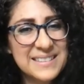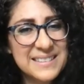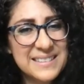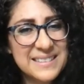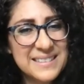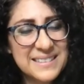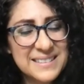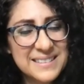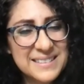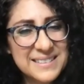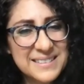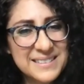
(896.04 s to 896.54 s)

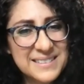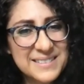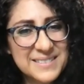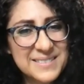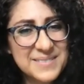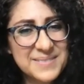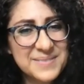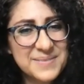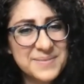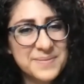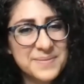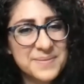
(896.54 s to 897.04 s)

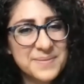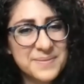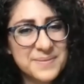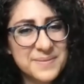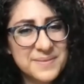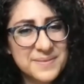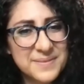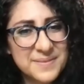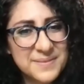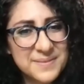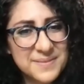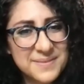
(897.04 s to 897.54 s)

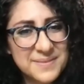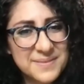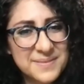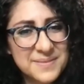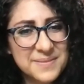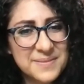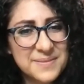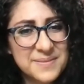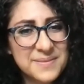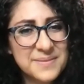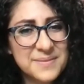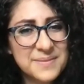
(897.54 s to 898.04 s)

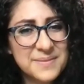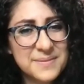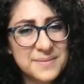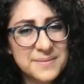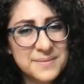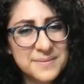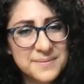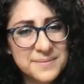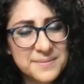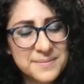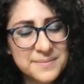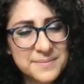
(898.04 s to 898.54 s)

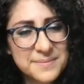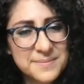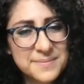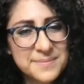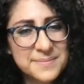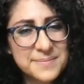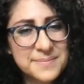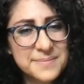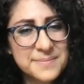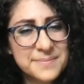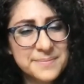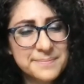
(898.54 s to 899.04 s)

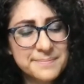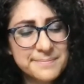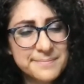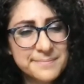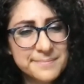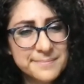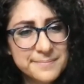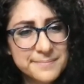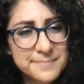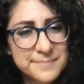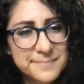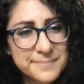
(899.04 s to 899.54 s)

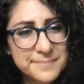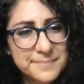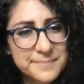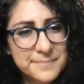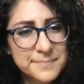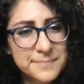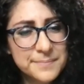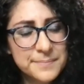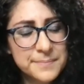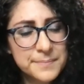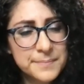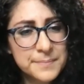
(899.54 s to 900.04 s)

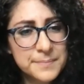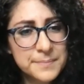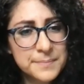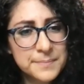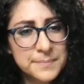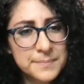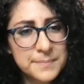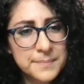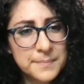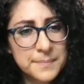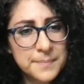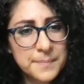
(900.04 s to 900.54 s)

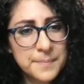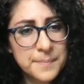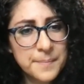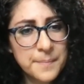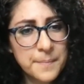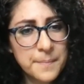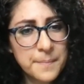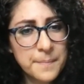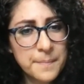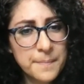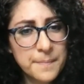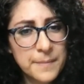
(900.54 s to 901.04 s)

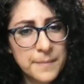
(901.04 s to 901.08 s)
No words are spoken by the person on screen.